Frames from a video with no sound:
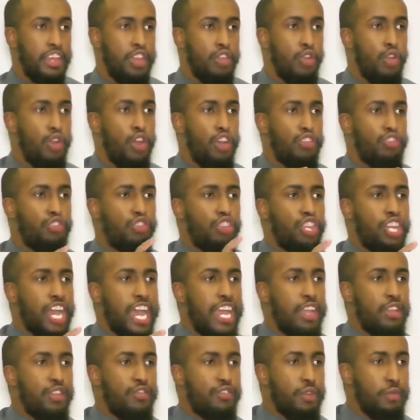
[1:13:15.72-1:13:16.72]
You lost your
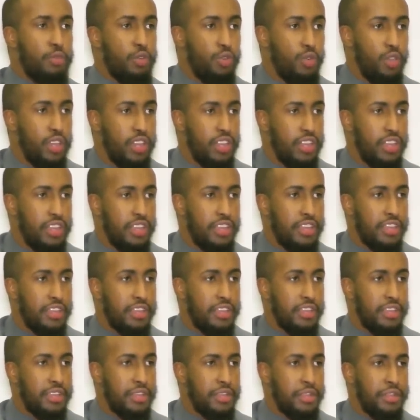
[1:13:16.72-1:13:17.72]
child from who?
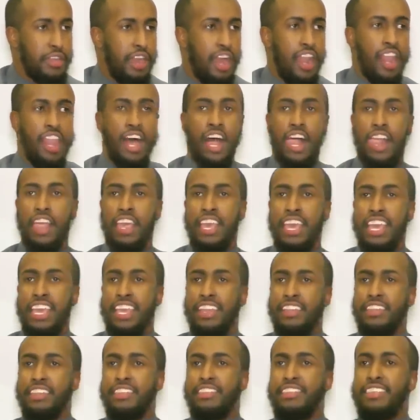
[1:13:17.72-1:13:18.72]
Allah.
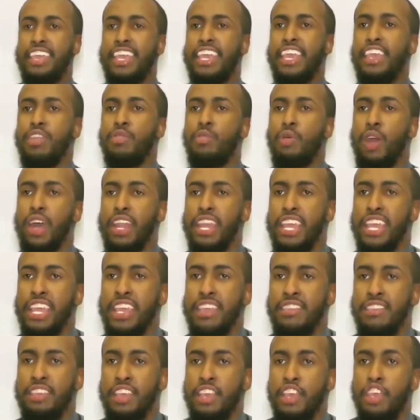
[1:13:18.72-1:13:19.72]
The second one
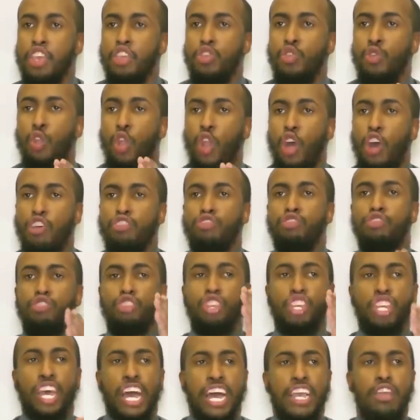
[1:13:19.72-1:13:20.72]
is, you lost
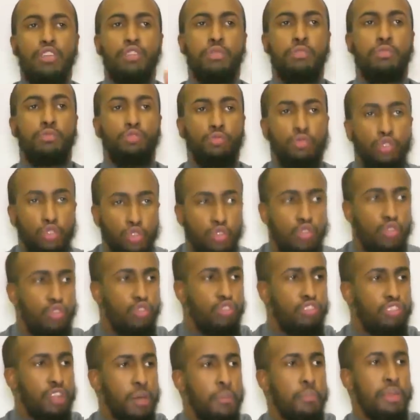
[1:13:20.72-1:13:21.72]
your child due
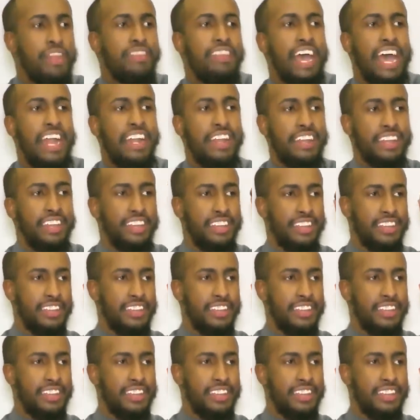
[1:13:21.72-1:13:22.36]
to somebody's hand.